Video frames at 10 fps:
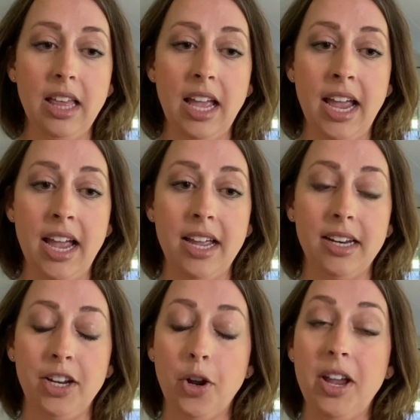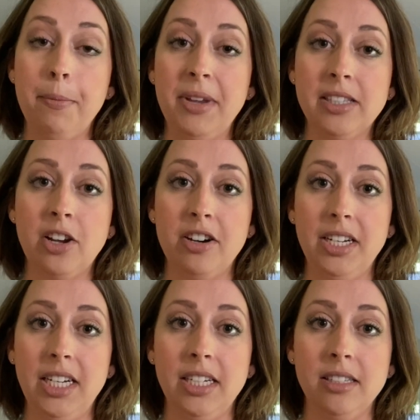and you know, it meets our
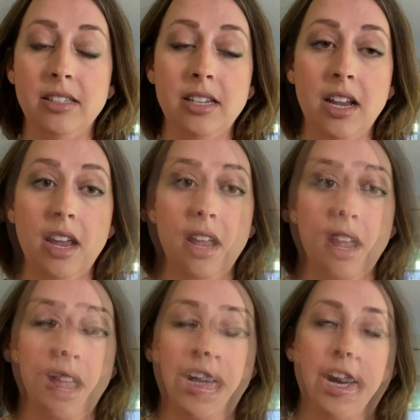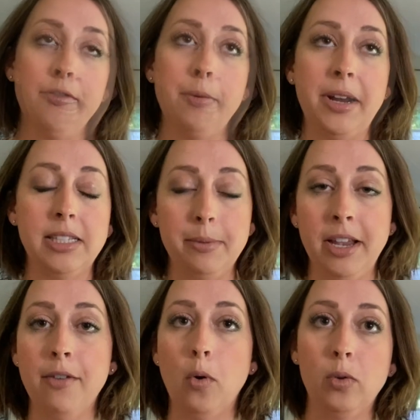needs. It kind of reminds
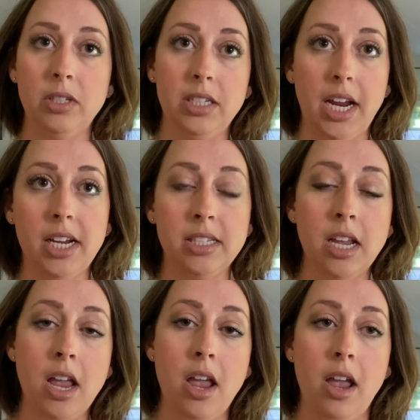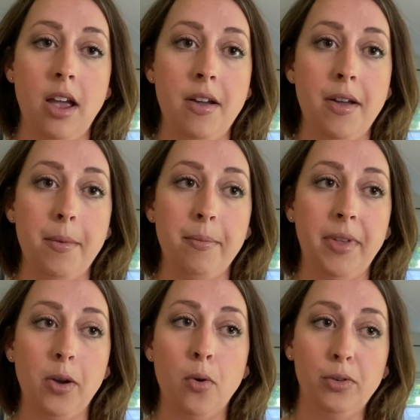me of olden days,
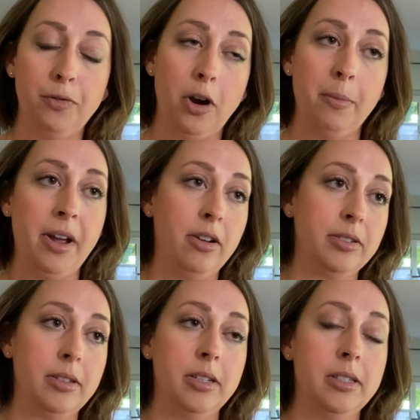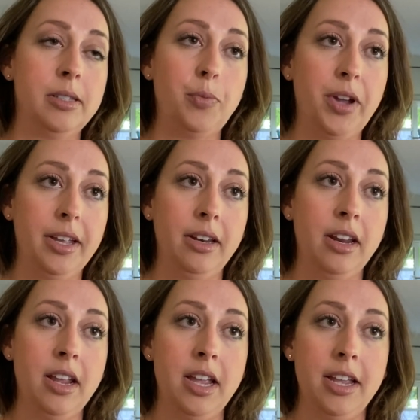like old farmhouses, when,
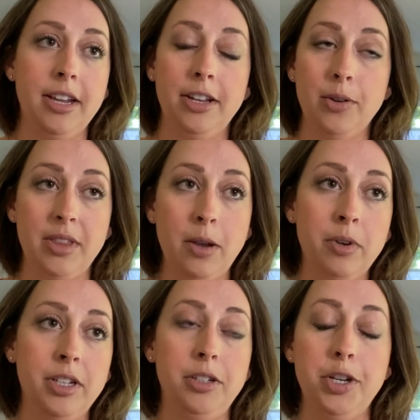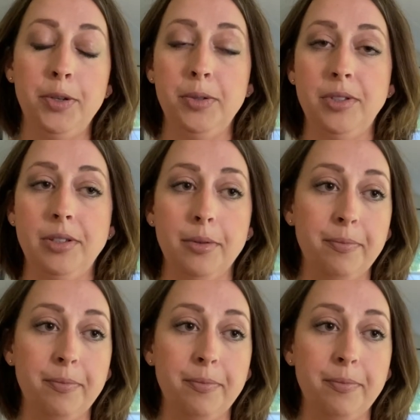you know, they would use,